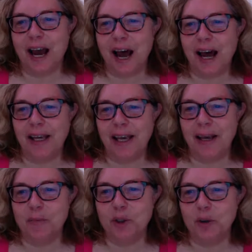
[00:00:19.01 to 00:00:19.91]
I
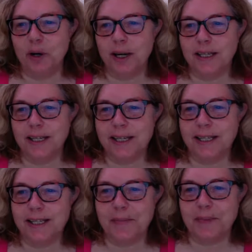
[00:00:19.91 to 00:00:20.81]
am trying to get
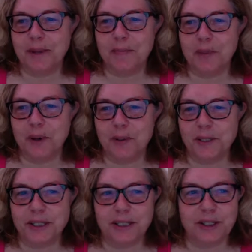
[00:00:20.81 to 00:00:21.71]
something
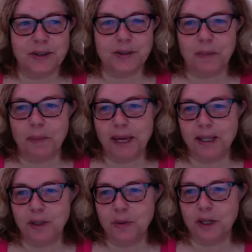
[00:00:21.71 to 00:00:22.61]
posted to the
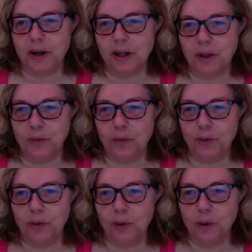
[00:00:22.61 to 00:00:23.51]
Patreon
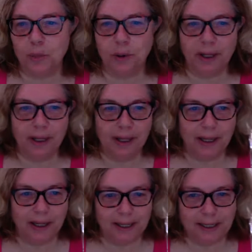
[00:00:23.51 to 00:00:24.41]
group.
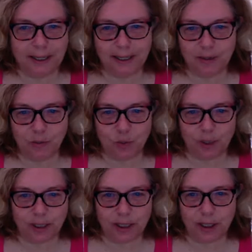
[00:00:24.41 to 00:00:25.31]
It doesn't
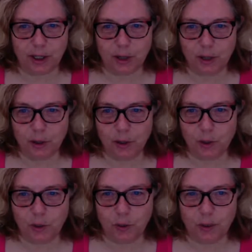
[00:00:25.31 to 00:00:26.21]
want to
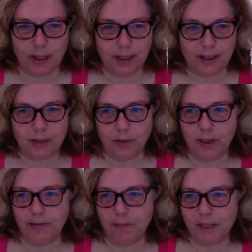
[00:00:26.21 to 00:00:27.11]
go, so
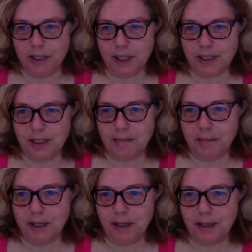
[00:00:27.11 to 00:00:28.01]
give me just a
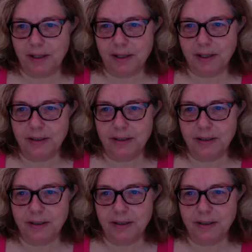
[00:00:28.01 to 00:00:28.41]
minute.